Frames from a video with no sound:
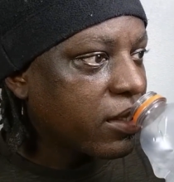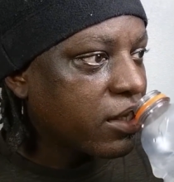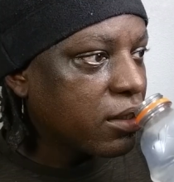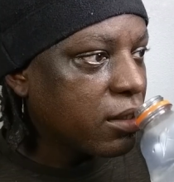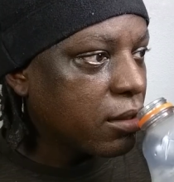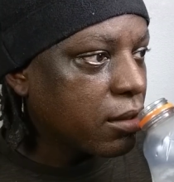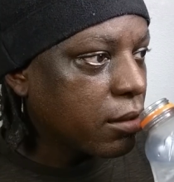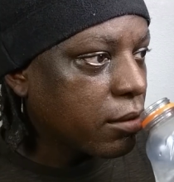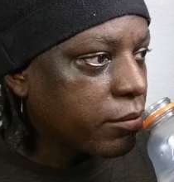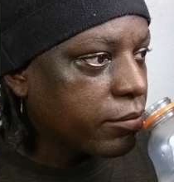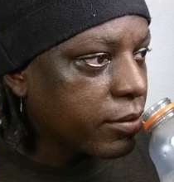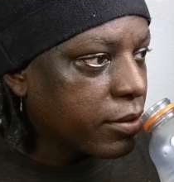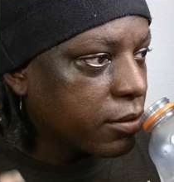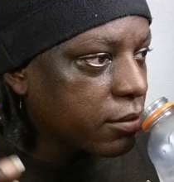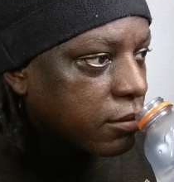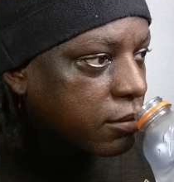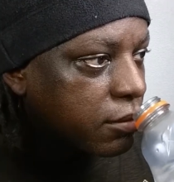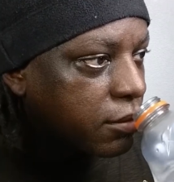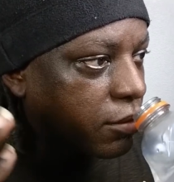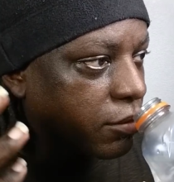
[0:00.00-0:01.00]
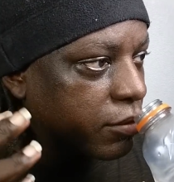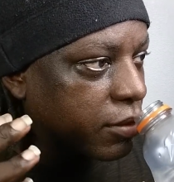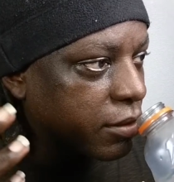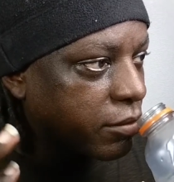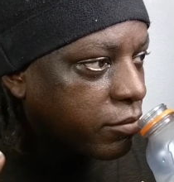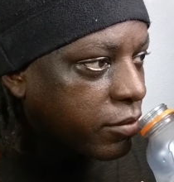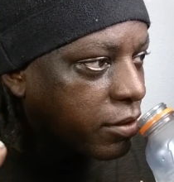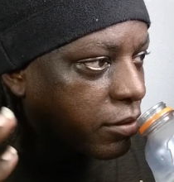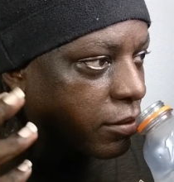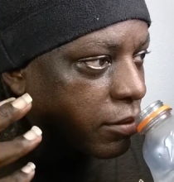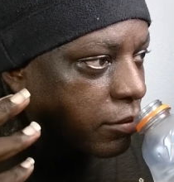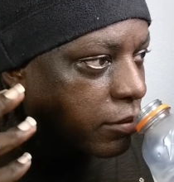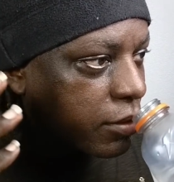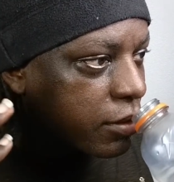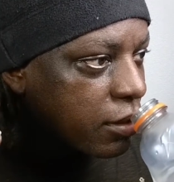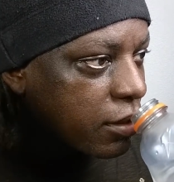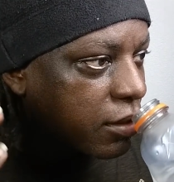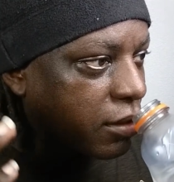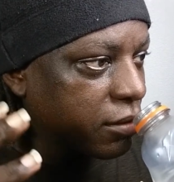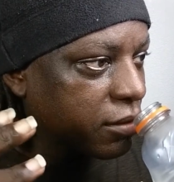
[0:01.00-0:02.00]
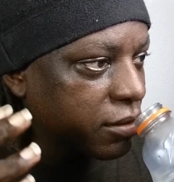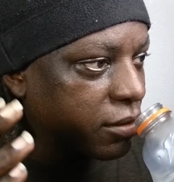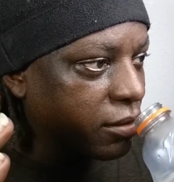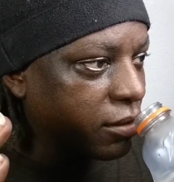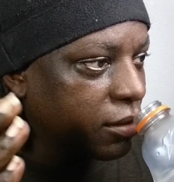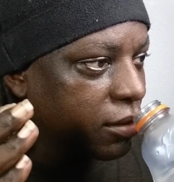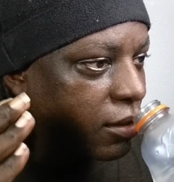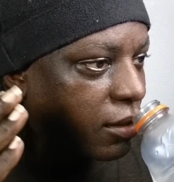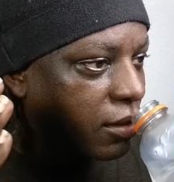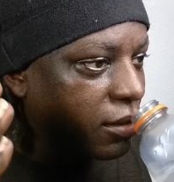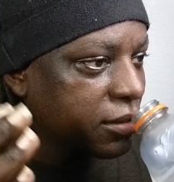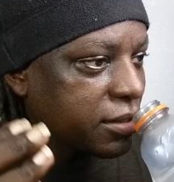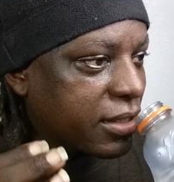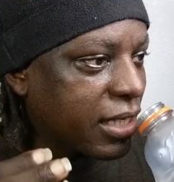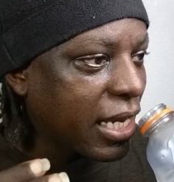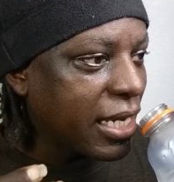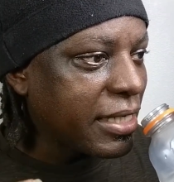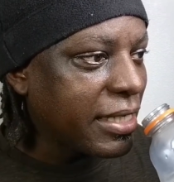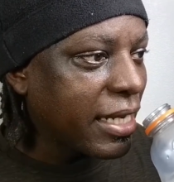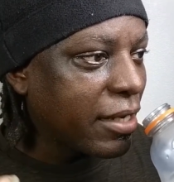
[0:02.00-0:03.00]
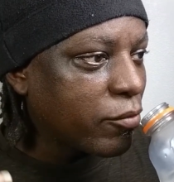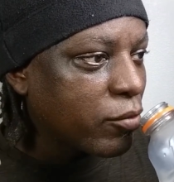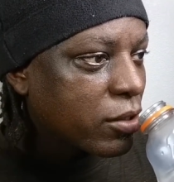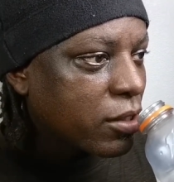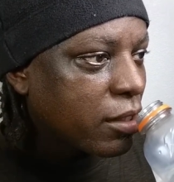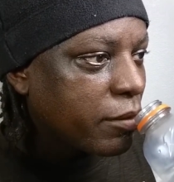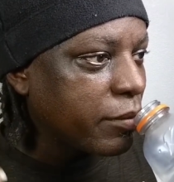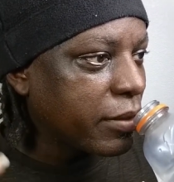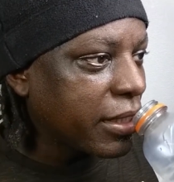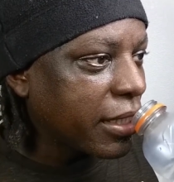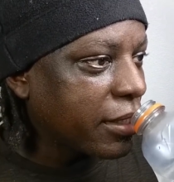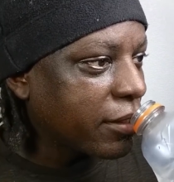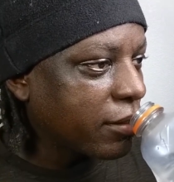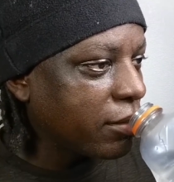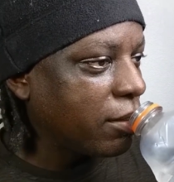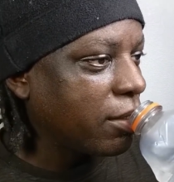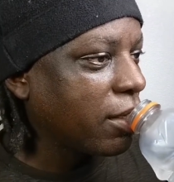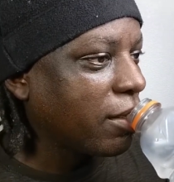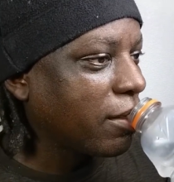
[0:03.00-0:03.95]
You know, Skynet will come later.